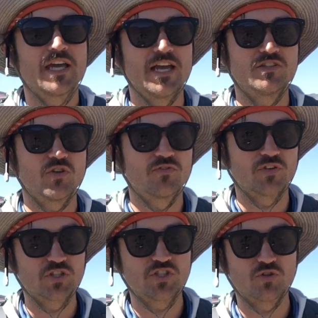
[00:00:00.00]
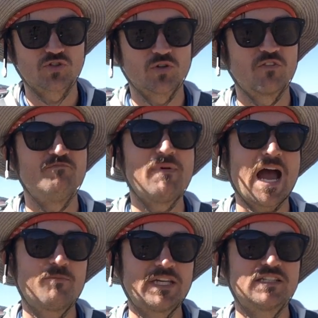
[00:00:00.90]
Okay, so first your sort of
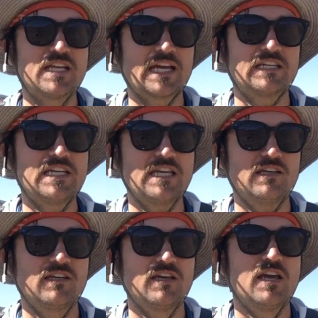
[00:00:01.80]
mapping technique,